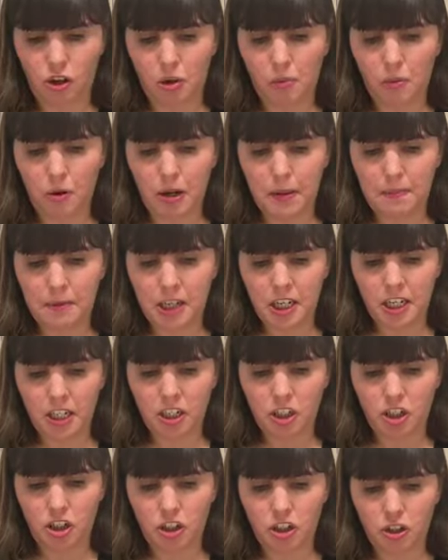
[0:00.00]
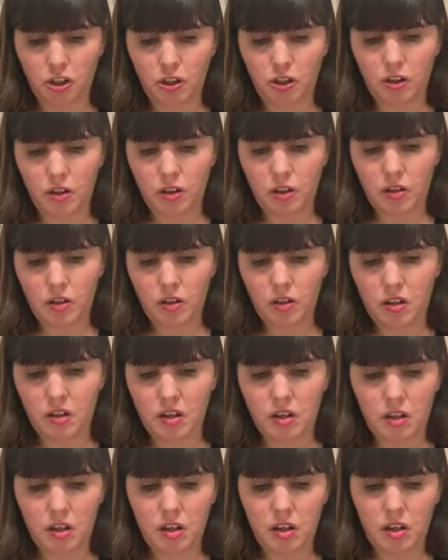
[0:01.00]
So what I'm going to do
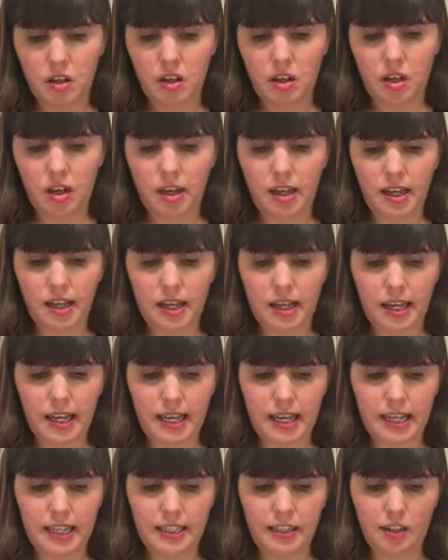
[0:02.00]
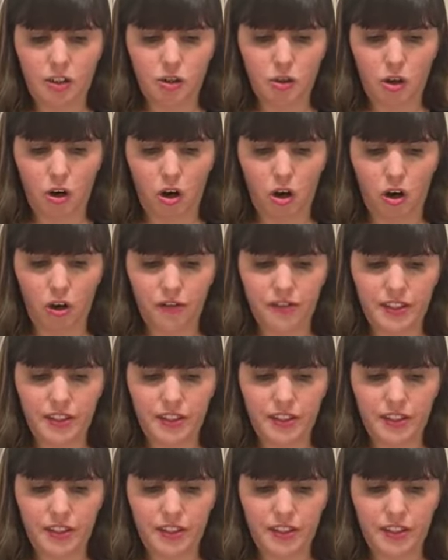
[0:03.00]
is sort of